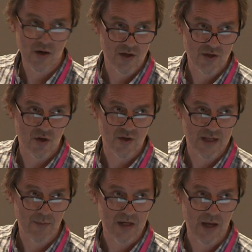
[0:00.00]
and John's
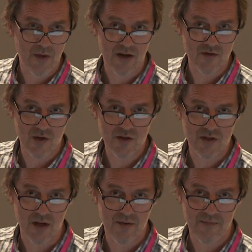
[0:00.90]
epidemic of
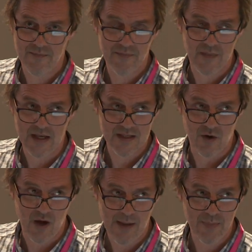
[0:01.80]
zoster, it's
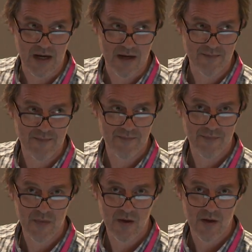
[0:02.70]
not happening.
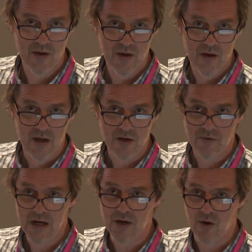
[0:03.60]
It's
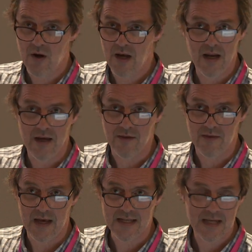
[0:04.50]
really not clear that
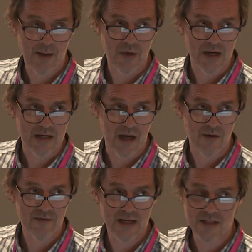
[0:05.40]
that's happening. Now,
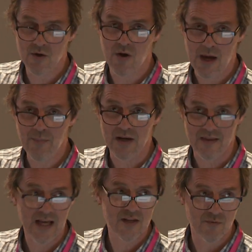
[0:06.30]
if that's not happening,
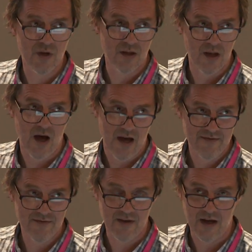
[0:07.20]
that's real life,
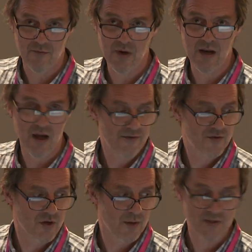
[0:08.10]
and real life
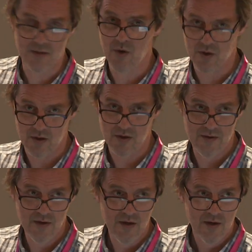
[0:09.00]
trumps a model
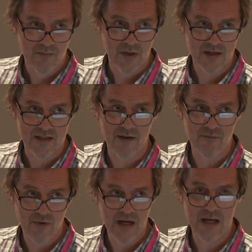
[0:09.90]
because they've
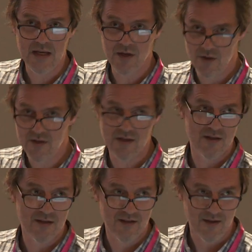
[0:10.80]
really used
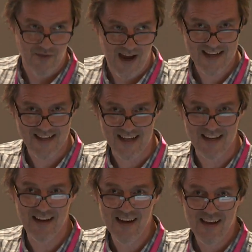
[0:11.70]
the
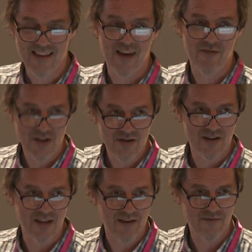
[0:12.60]
vaccine. They've, in,
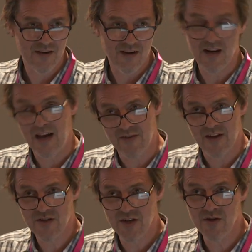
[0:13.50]
they've
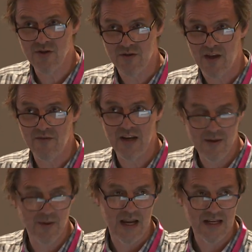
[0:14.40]
I've shown you they've
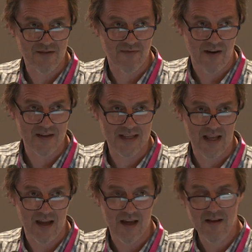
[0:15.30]
eliminated
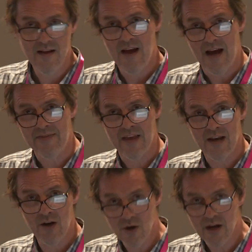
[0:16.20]
varicella and they're
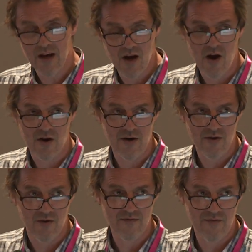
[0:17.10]
looking hard and
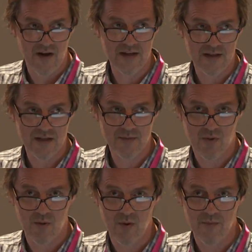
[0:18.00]
not finding this
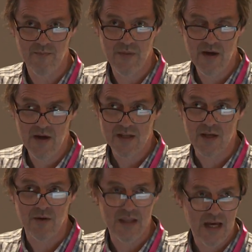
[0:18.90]
problem.
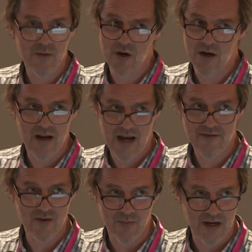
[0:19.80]
So in the end, we're going to have
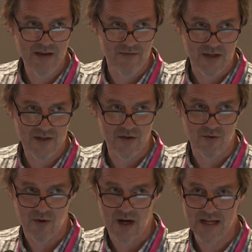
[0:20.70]
to believe this sooner
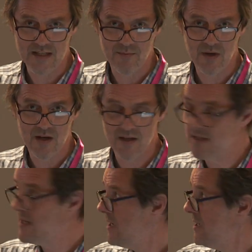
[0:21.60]
or later because